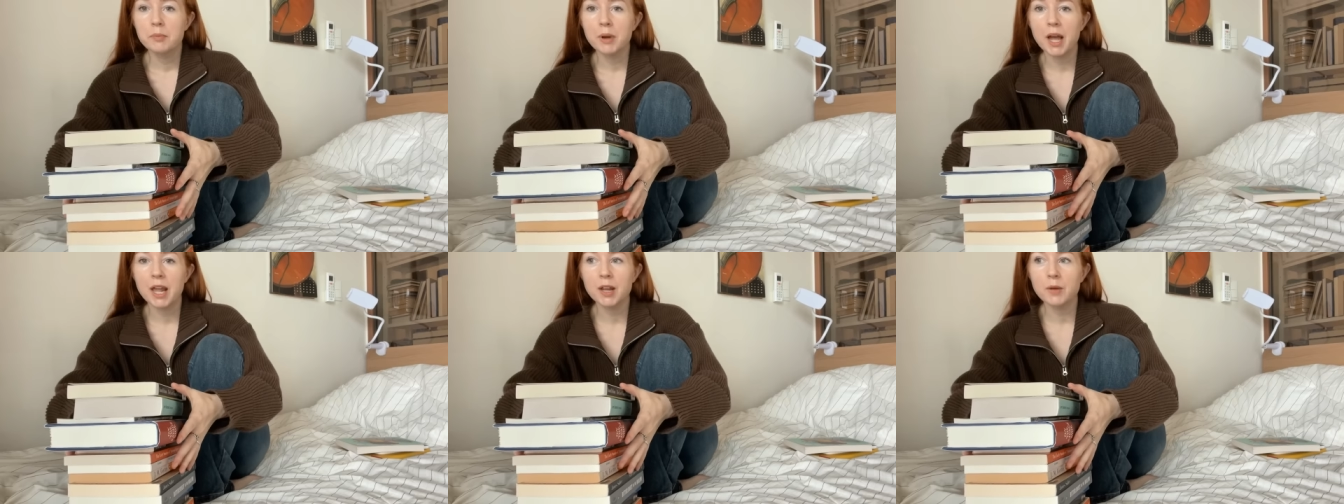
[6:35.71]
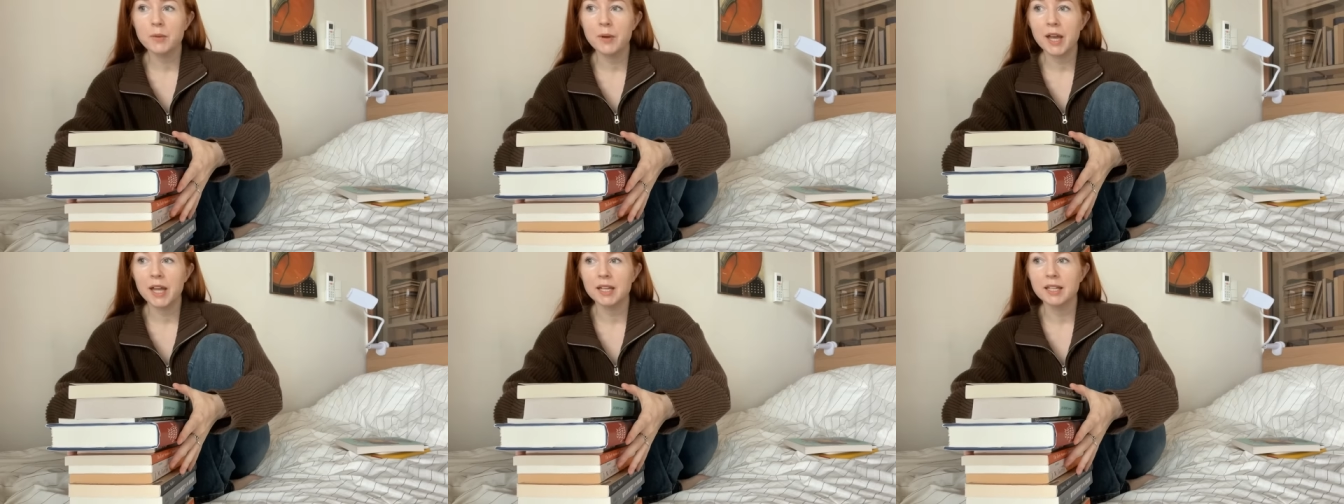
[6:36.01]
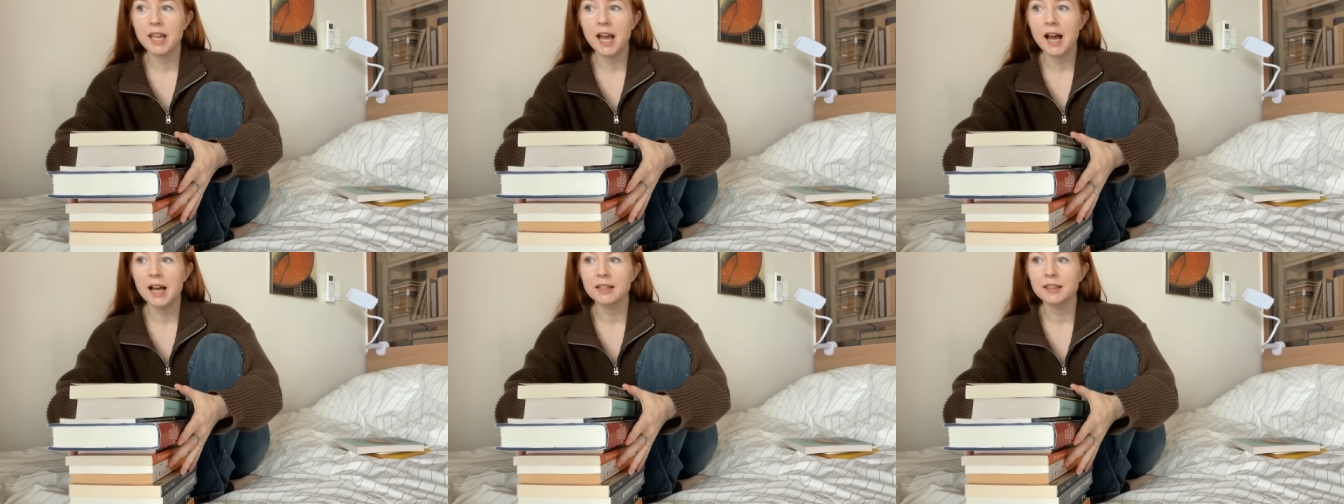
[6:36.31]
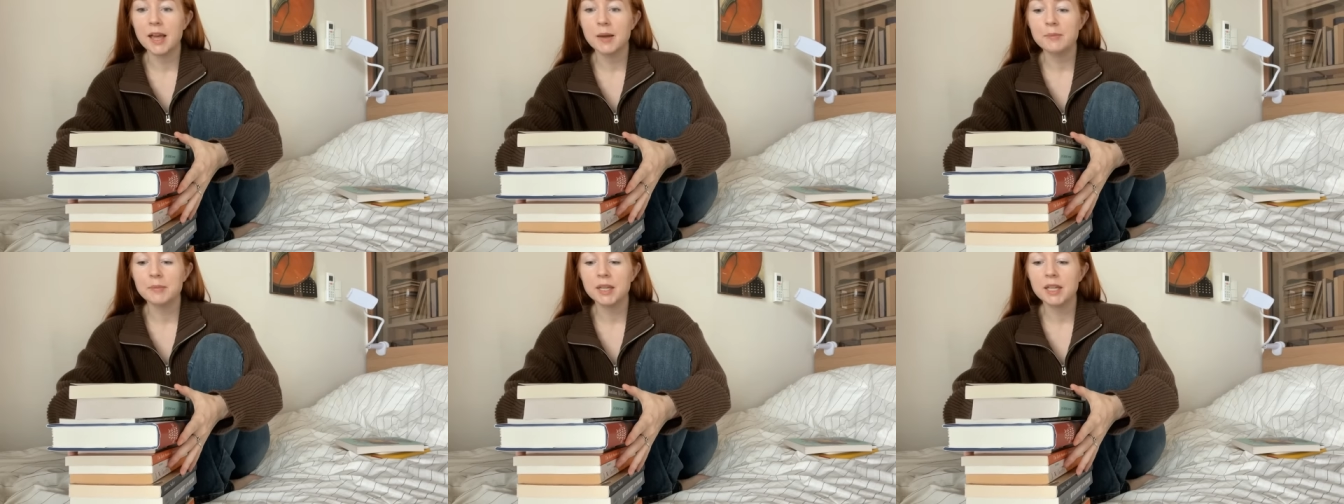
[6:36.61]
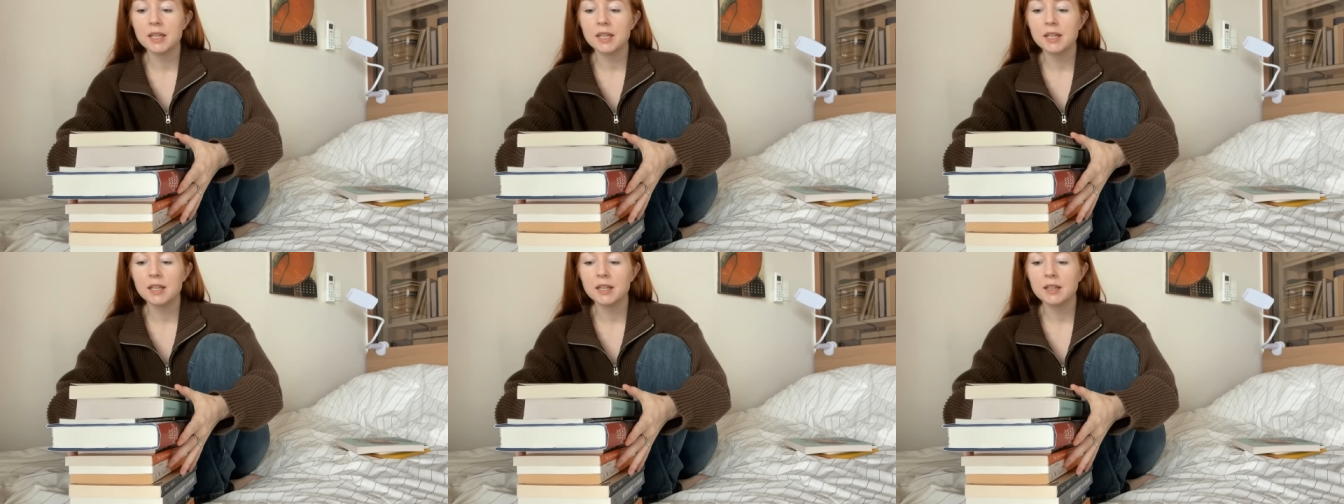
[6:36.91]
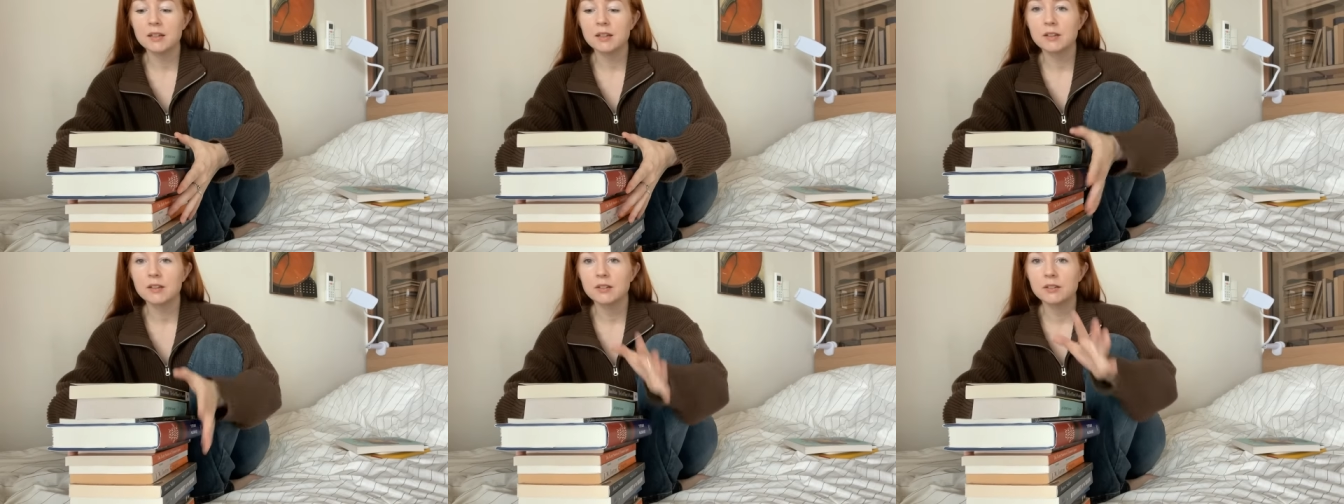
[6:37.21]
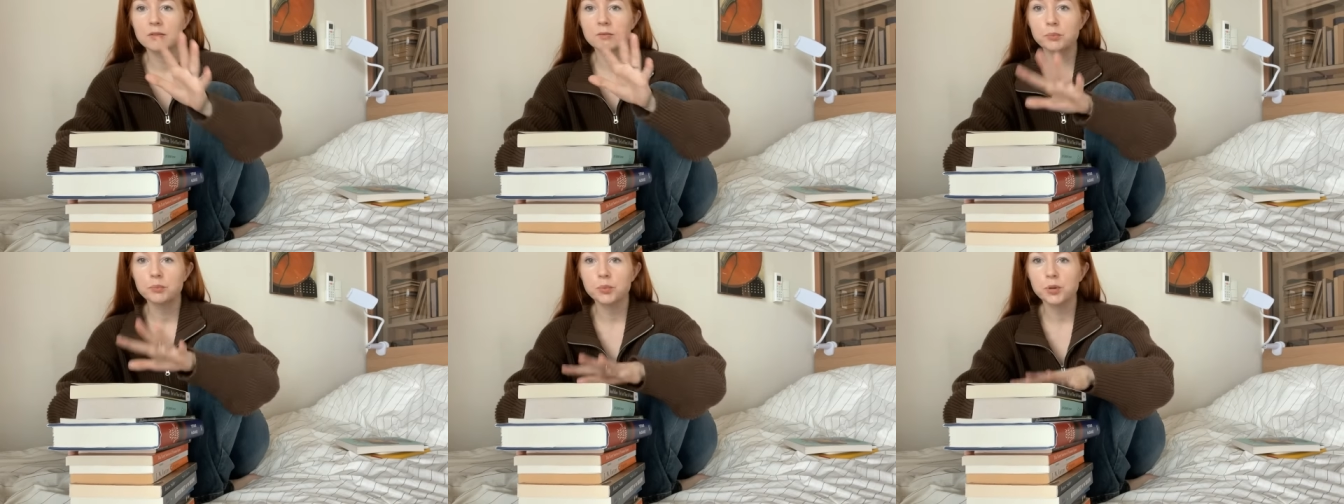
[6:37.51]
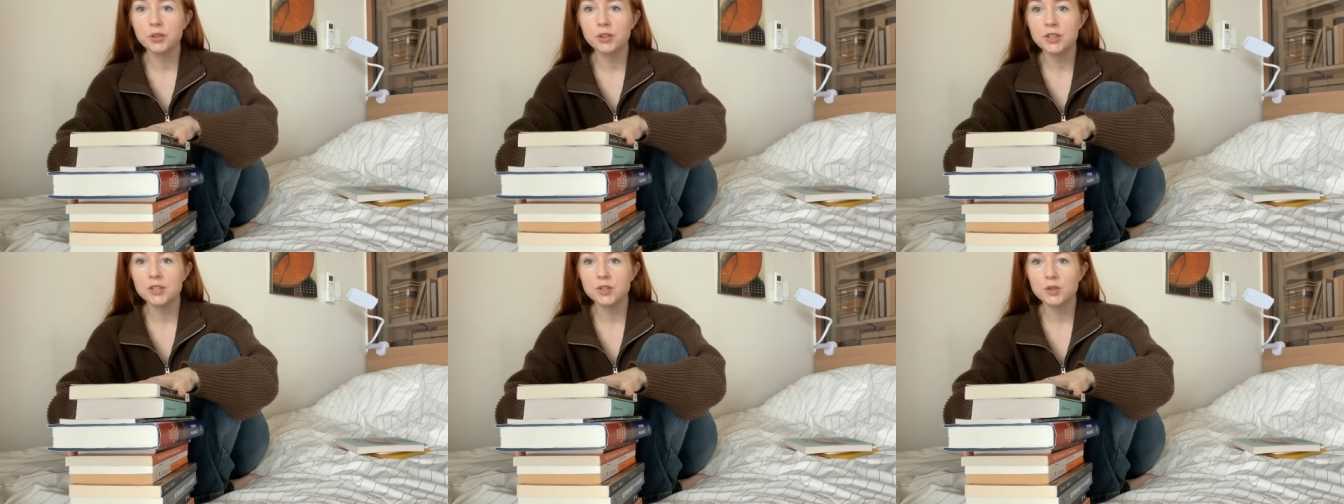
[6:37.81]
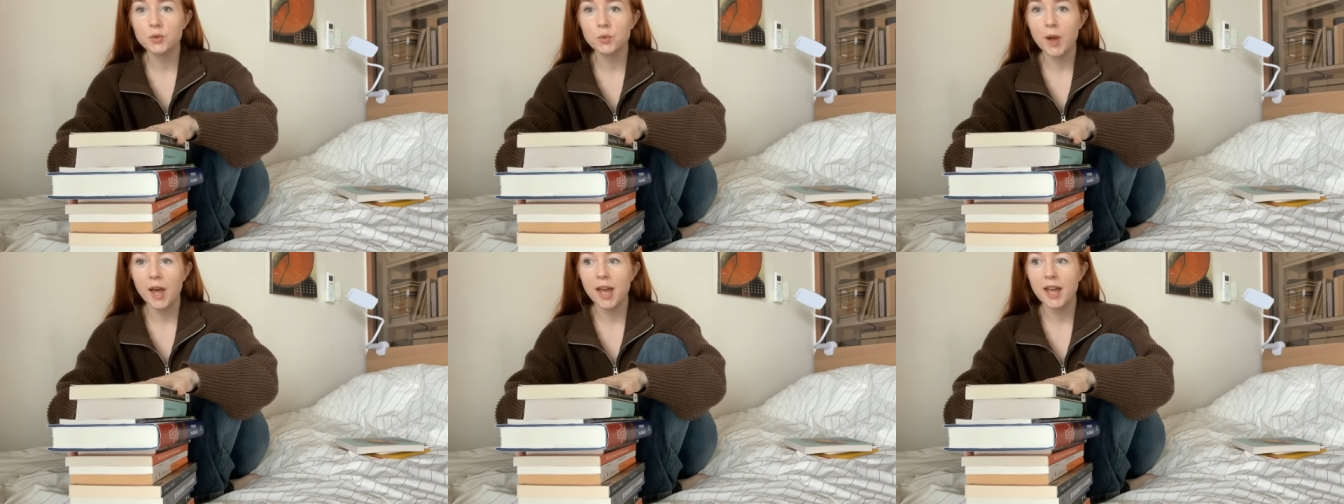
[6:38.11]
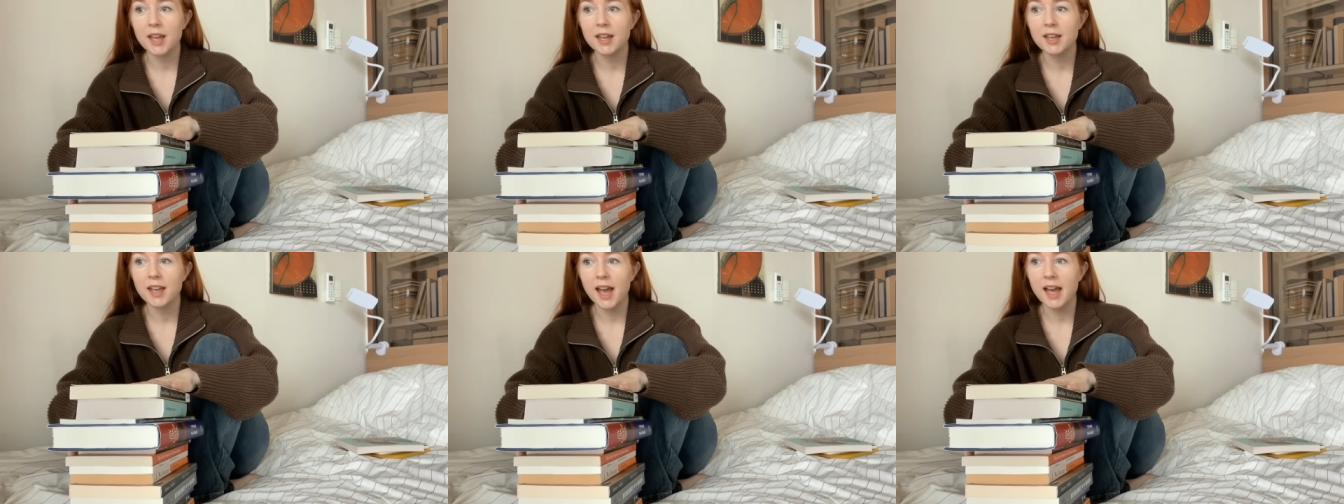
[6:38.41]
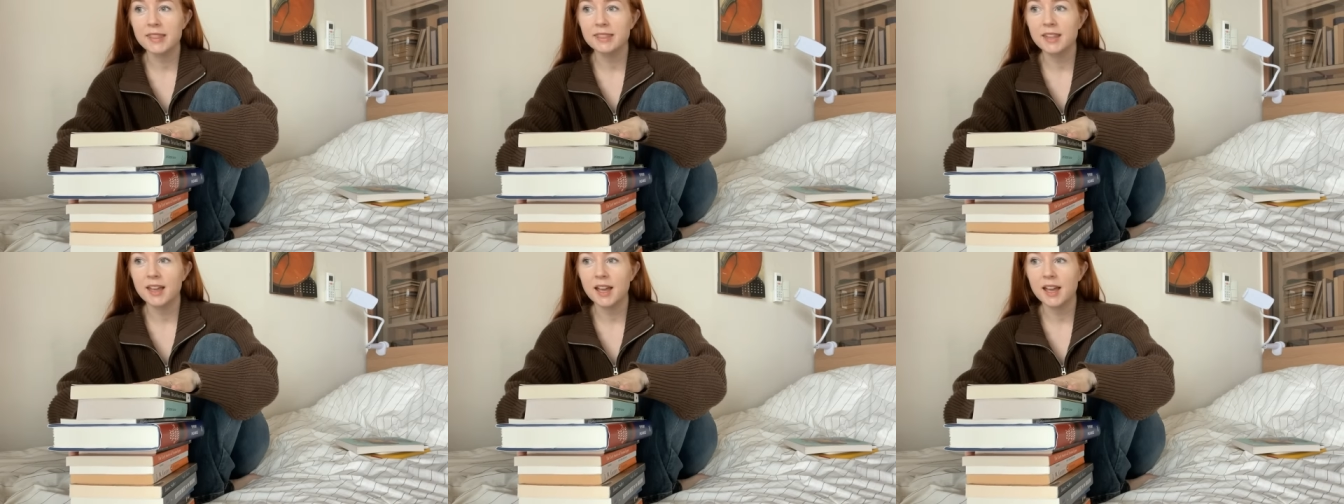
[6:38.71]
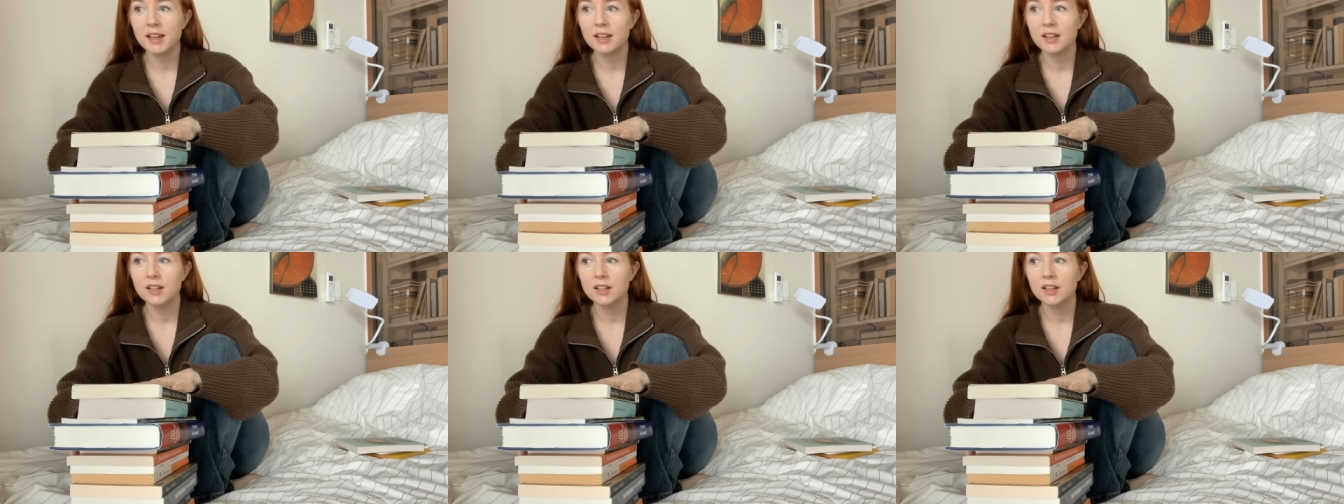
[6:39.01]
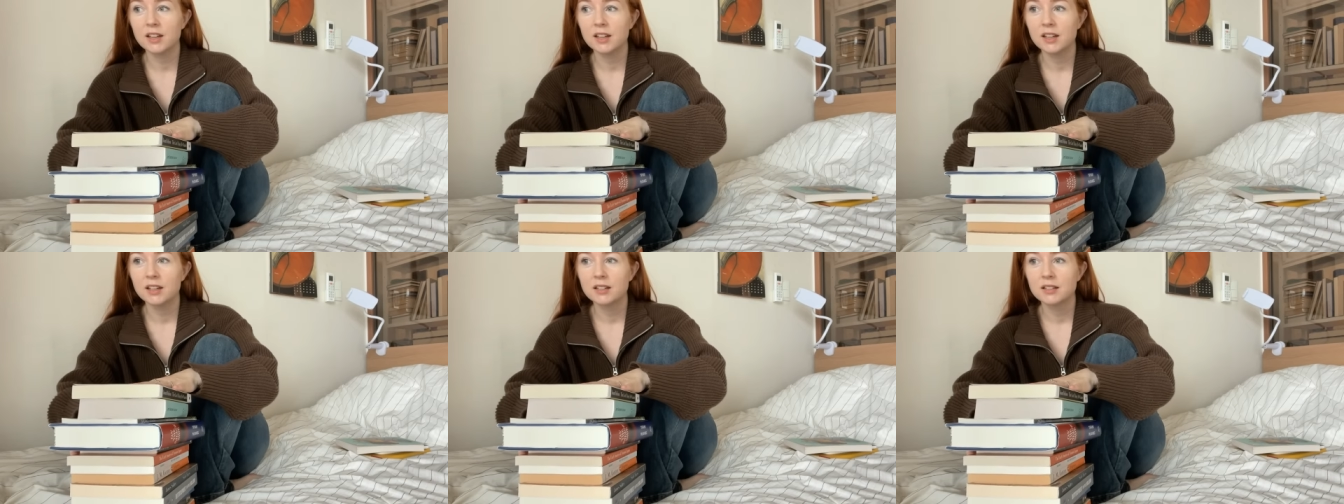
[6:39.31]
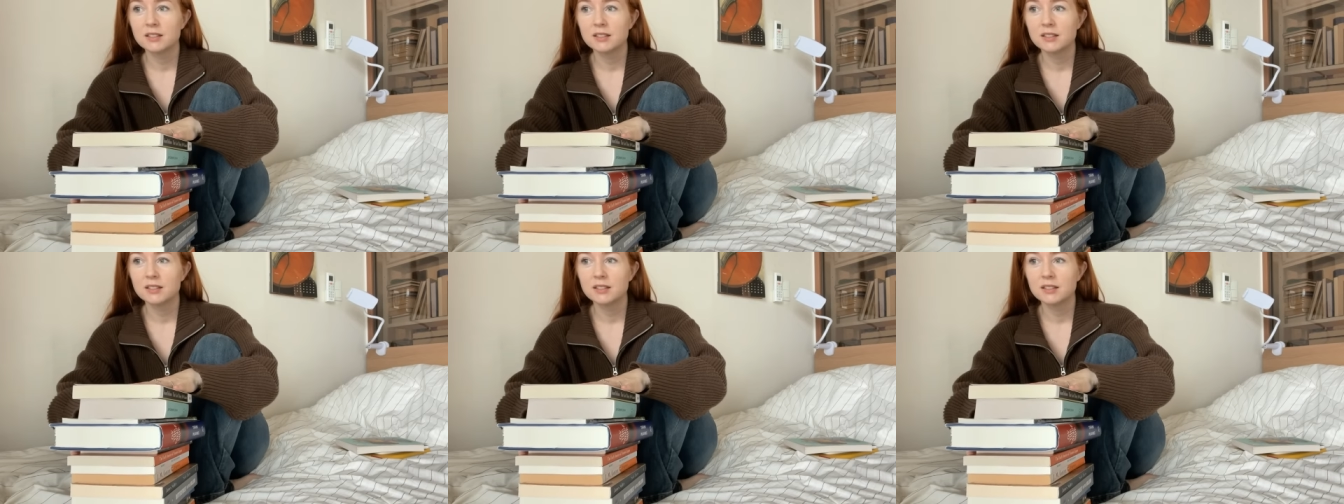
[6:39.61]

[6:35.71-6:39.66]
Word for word: But anyway, yeah, let me put these away and then